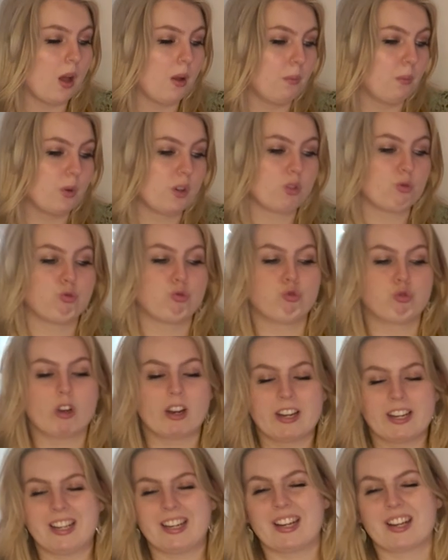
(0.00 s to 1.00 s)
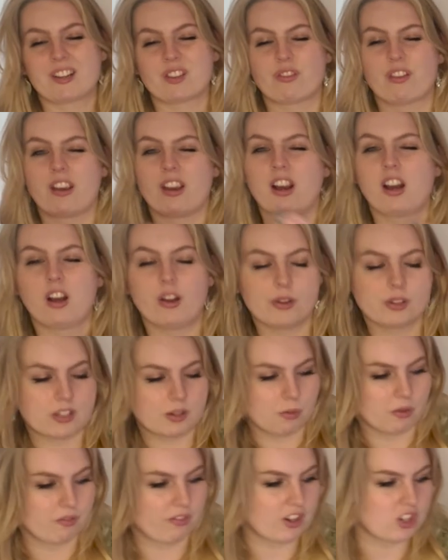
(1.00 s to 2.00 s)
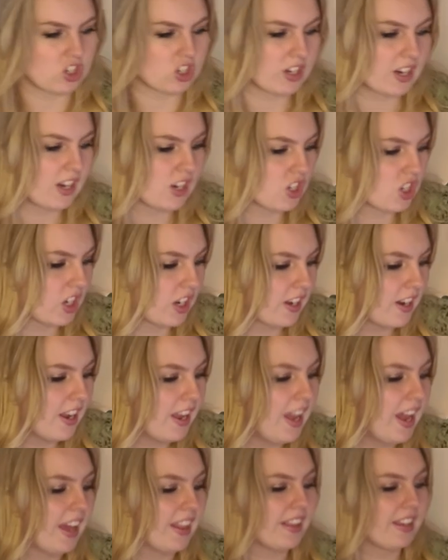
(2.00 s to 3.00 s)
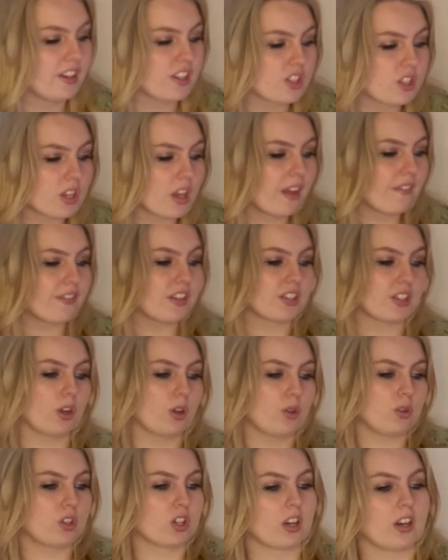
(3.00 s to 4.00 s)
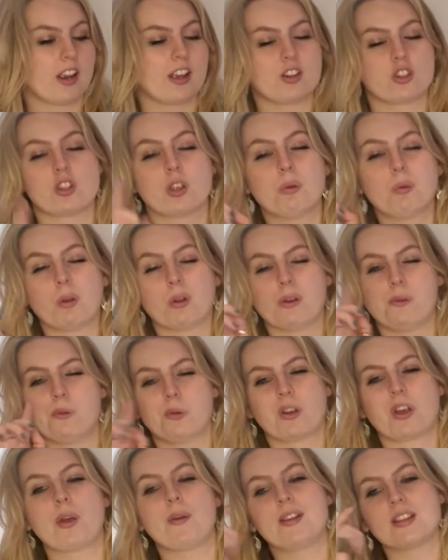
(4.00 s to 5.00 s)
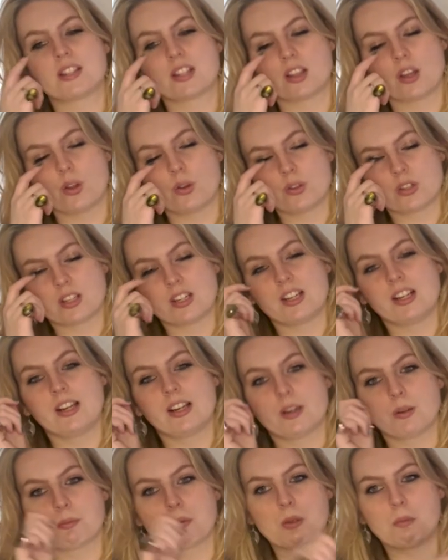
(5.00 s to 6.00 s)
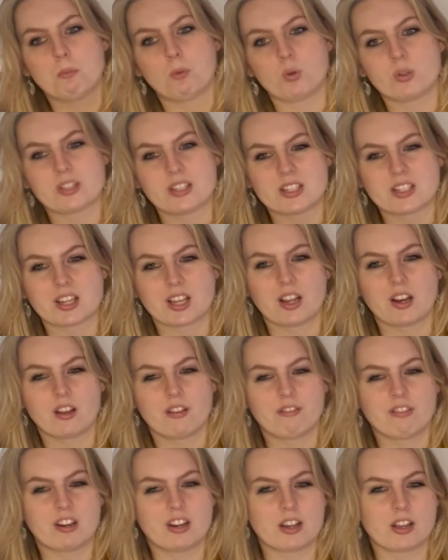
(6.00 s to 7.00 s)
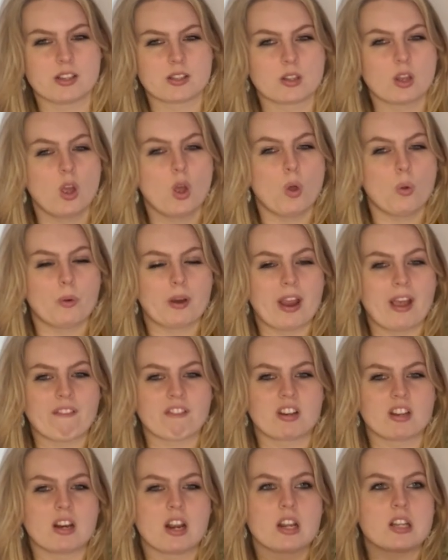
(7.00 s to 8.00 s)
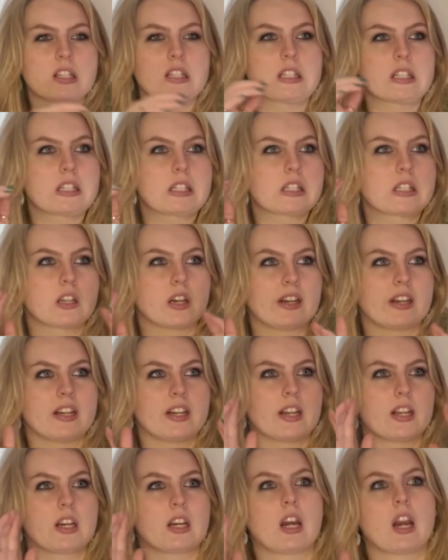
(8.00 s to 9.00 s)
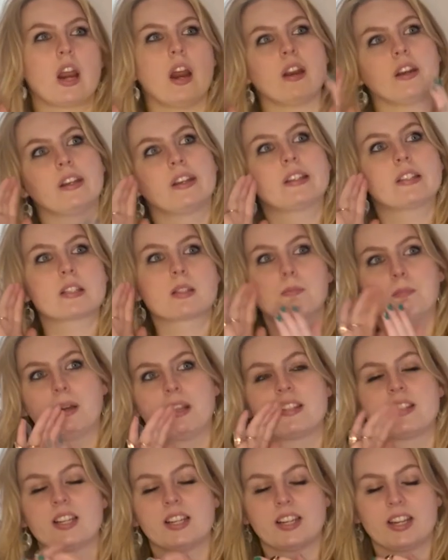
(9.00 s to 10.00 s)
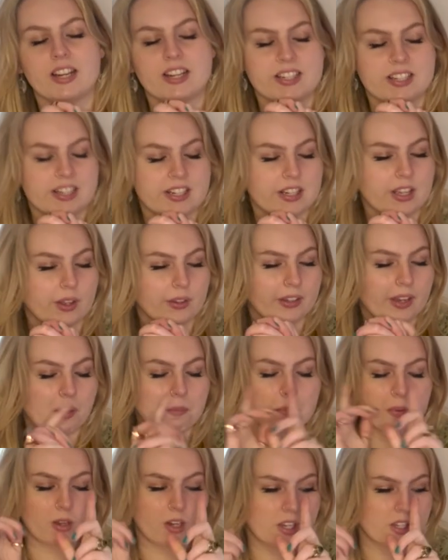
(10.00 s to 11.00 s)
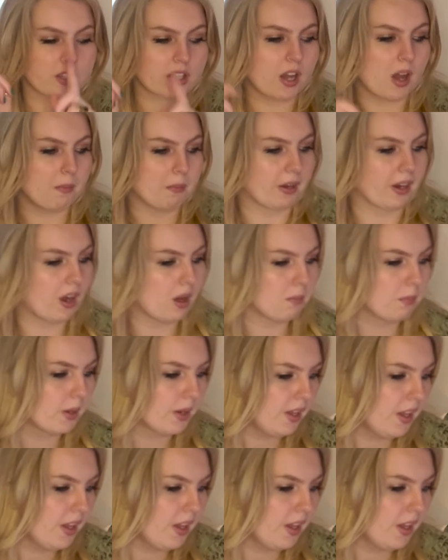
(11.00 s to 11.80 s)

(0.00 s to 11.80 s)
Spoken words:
which really links very closely with vegetation. And then the surface ocean, and don't worry, we'll go into the ocean in a little bit more detail. I realise we haven't studied it explicitly in detail yet, but it's coming up.